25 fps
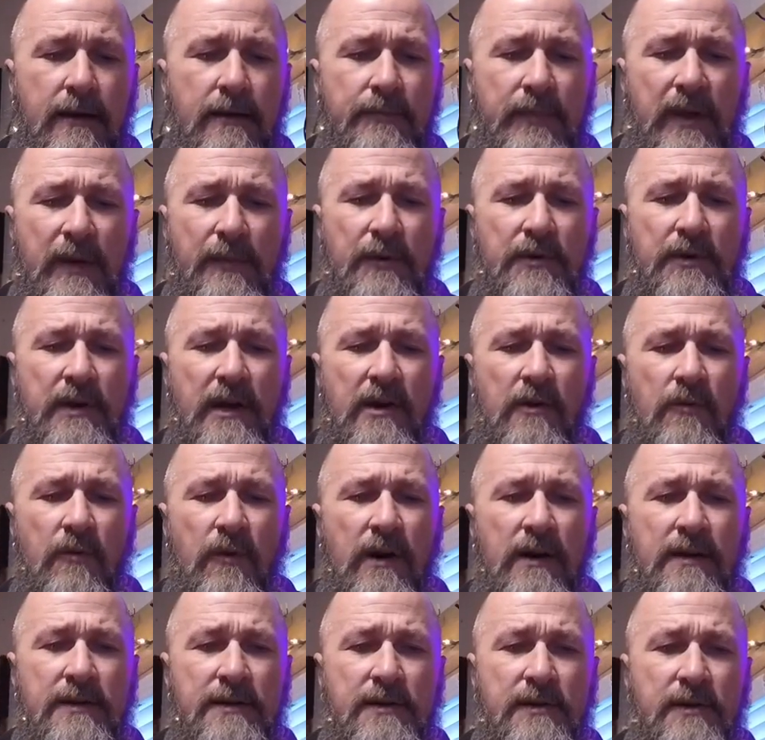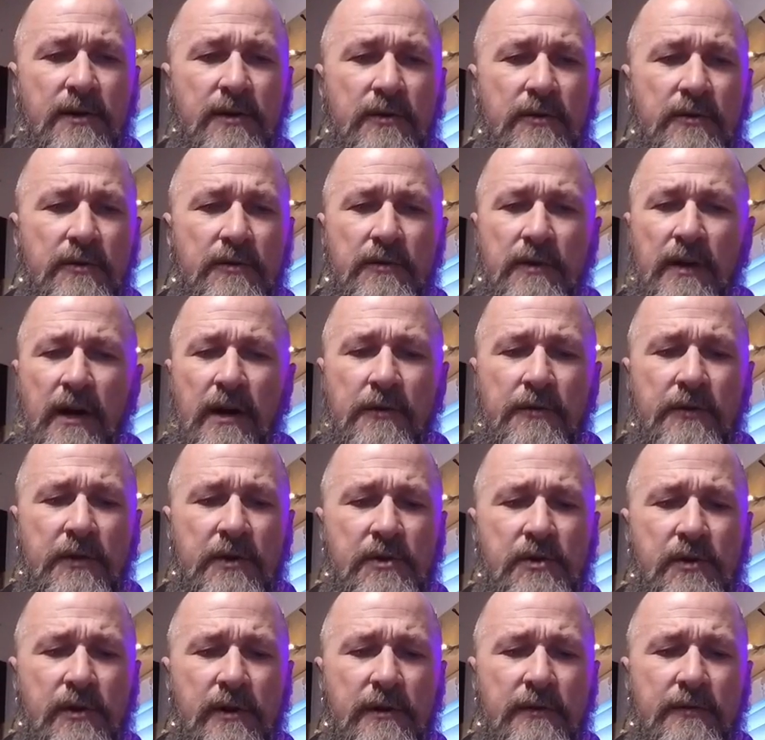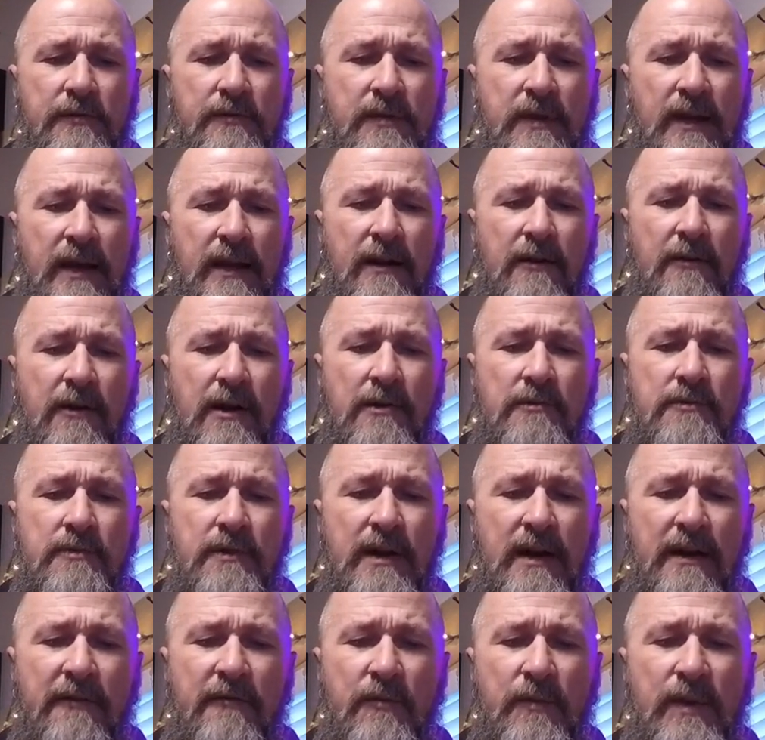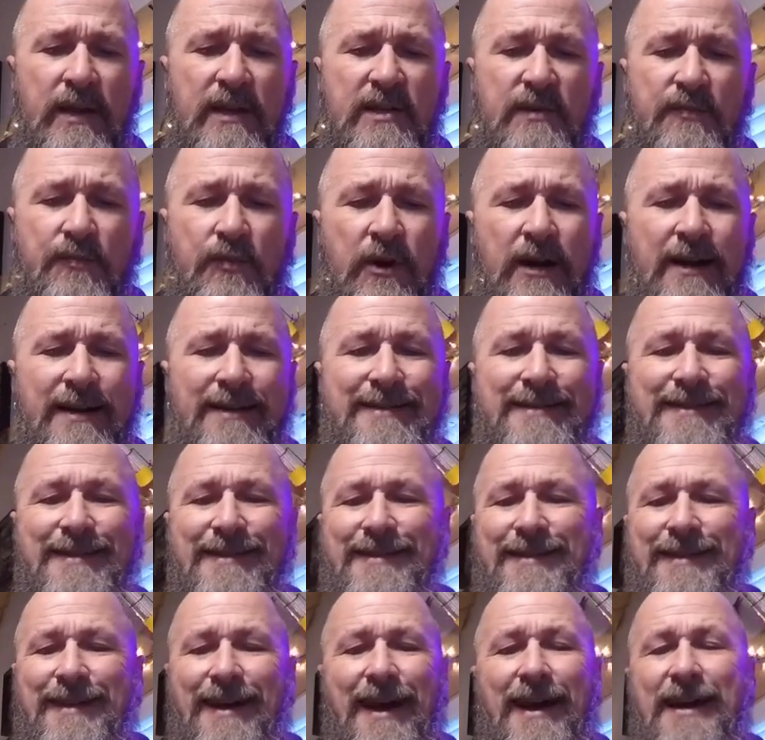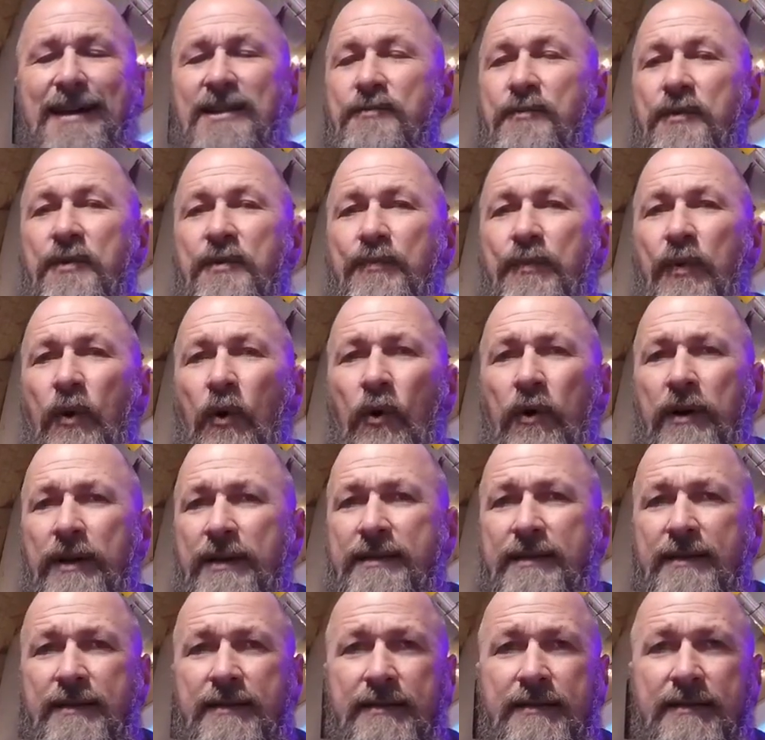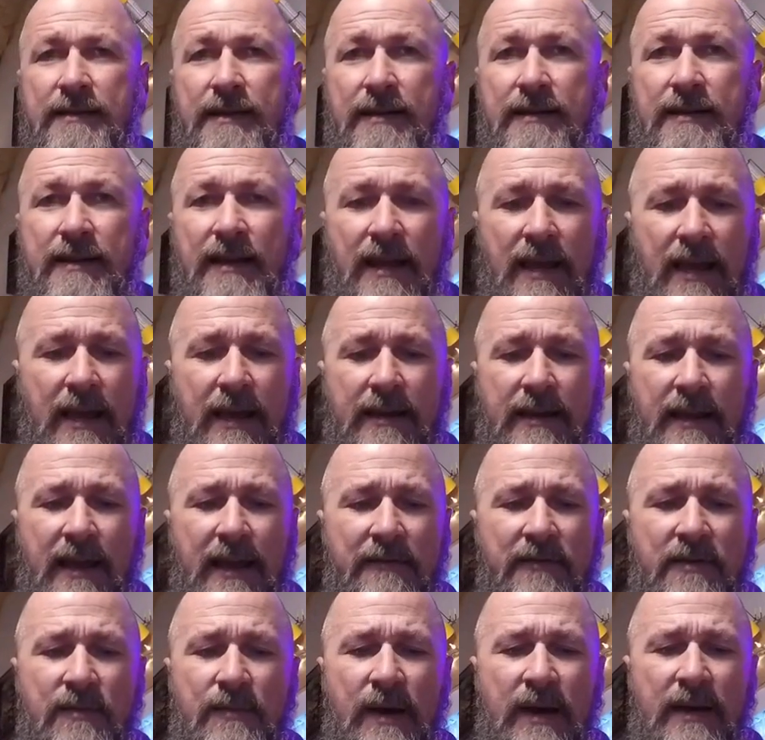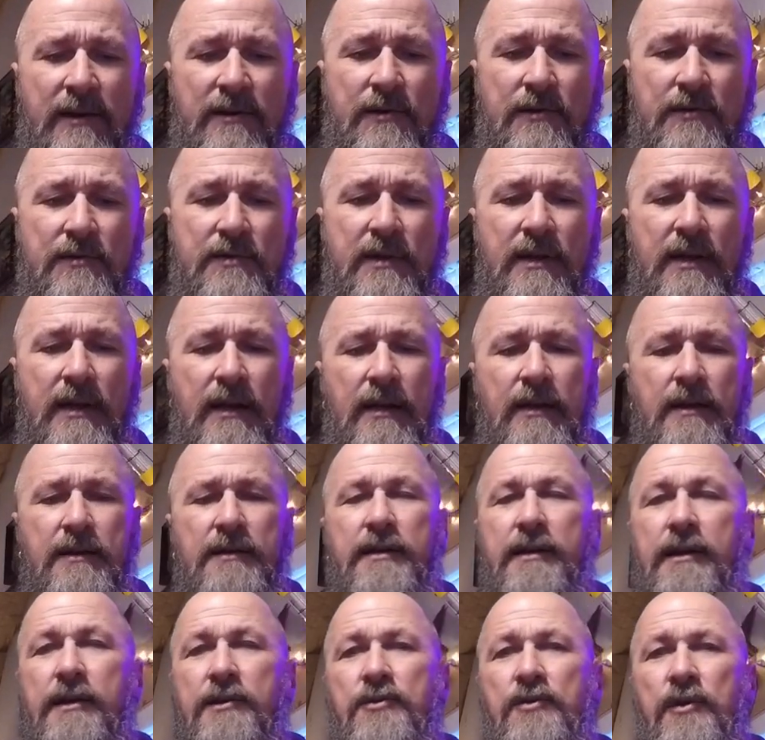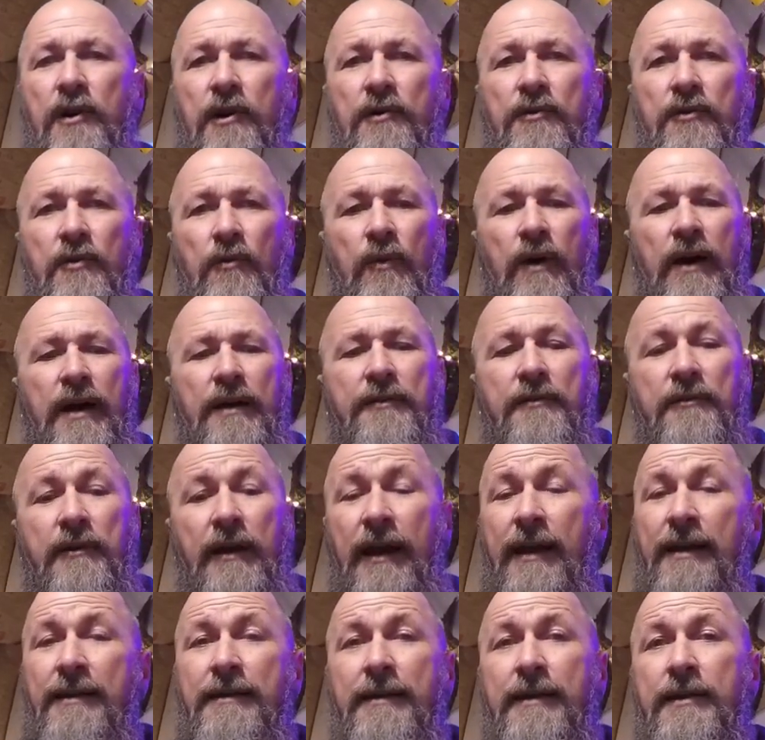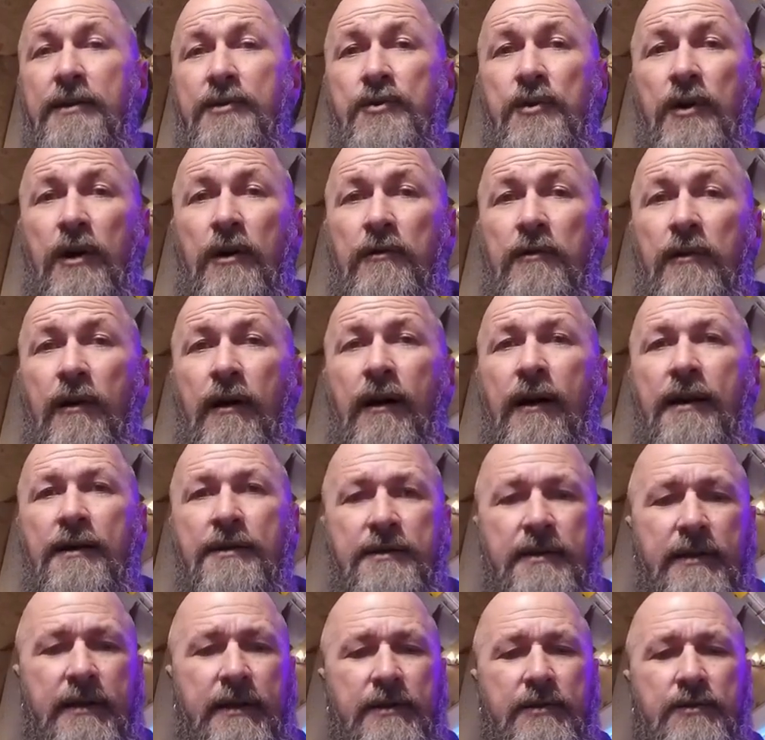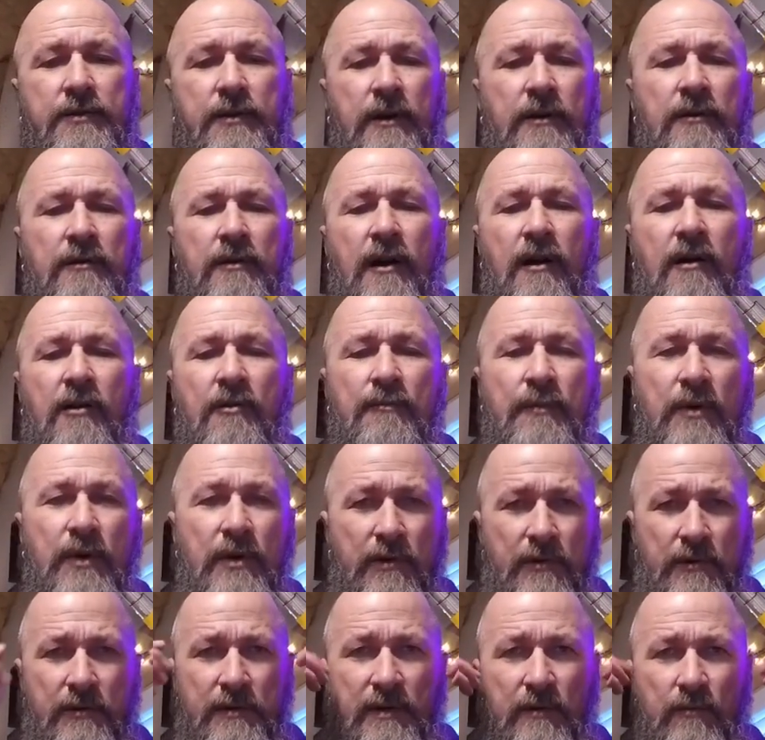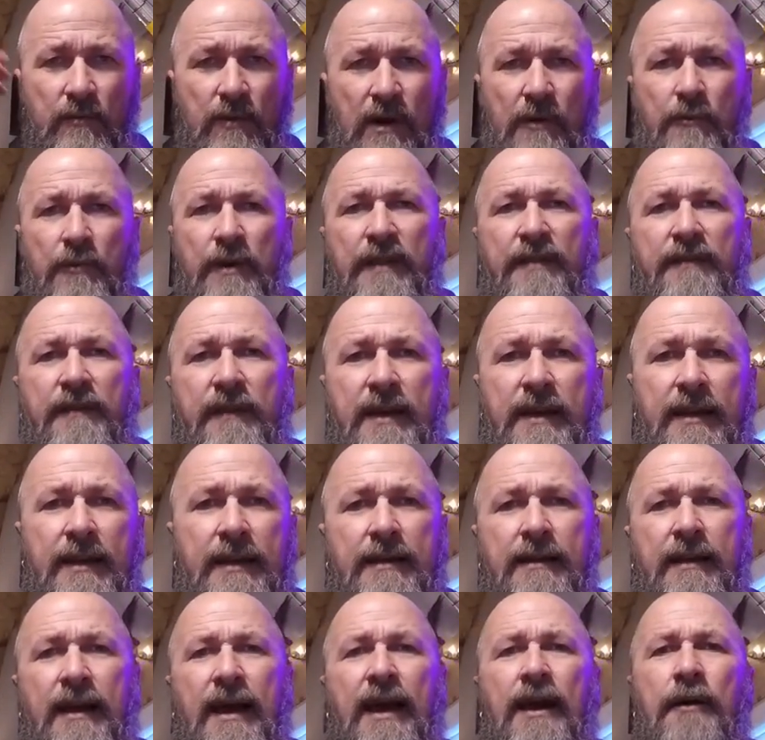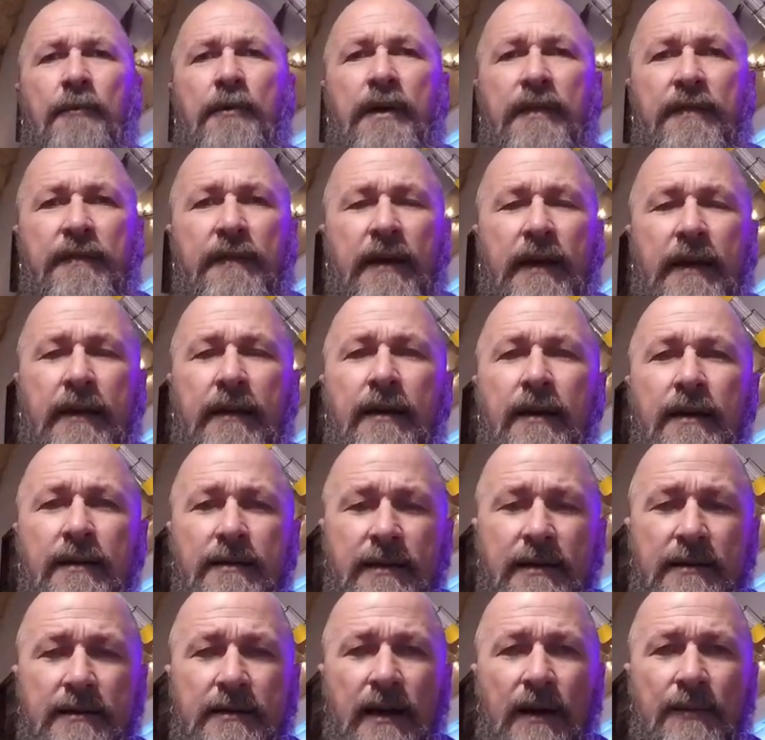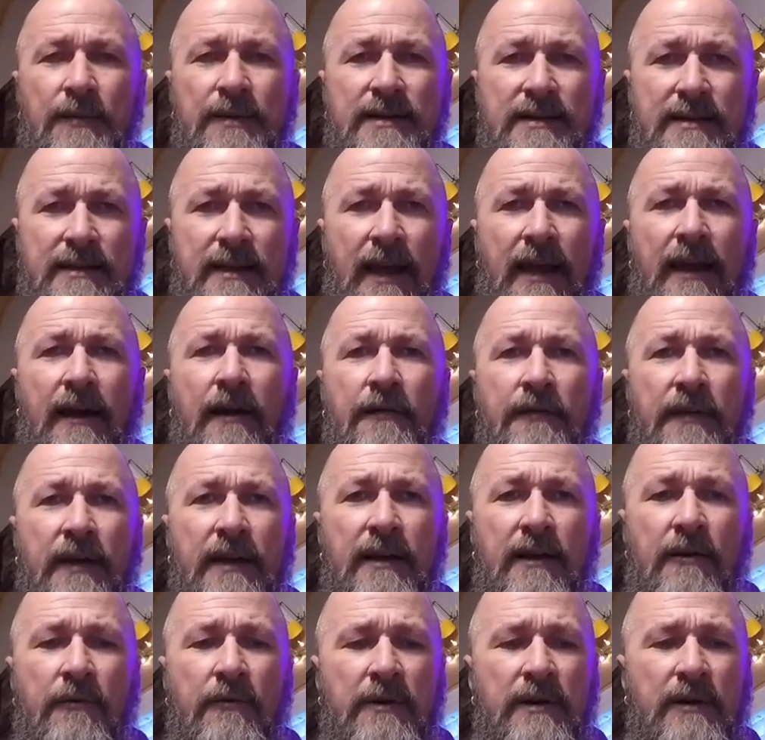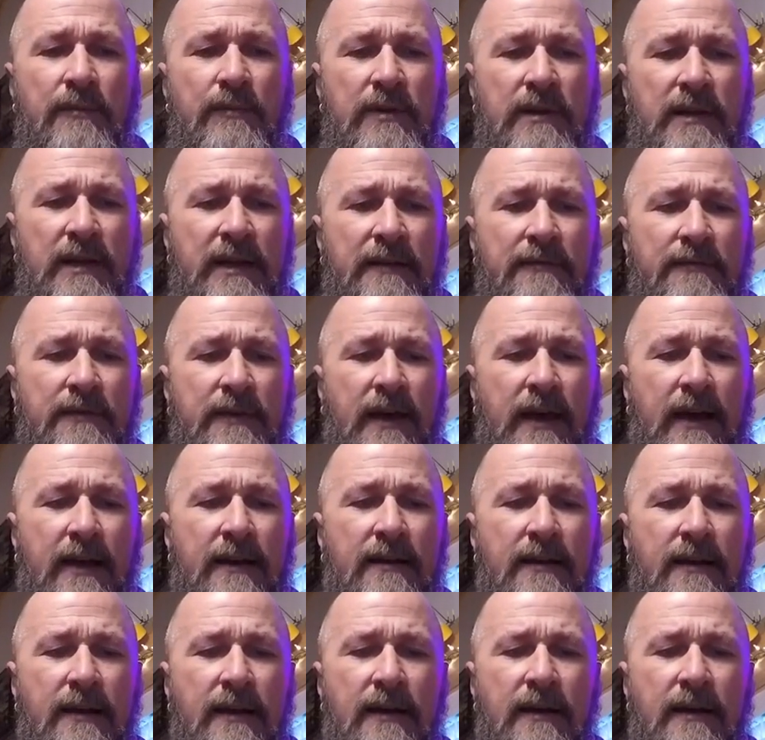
People don't want to know the truth that our own government sprays the skies with poisons and, and heavy metals to control the weather and to control us, to control our moods and what we think and how we think, to dumb us down. They don't want to believe that.